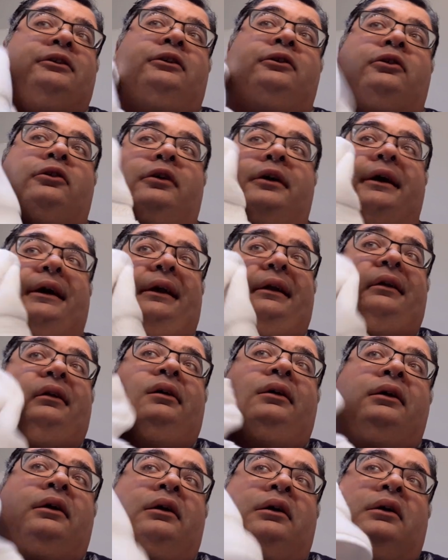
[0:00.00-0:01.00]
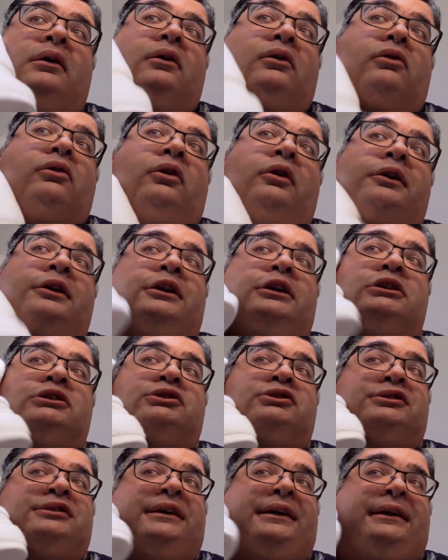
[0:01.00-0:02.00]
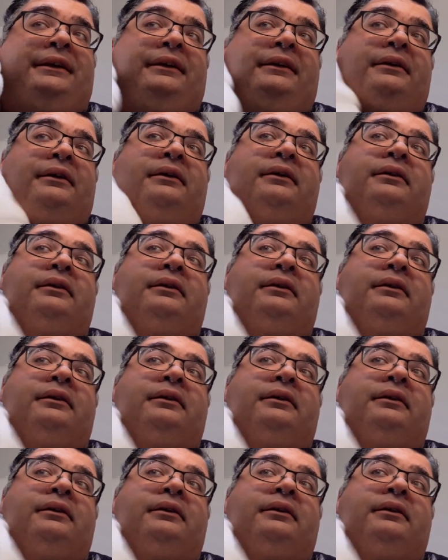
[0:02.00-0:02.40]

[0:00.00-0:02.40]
your end, or on the user's end.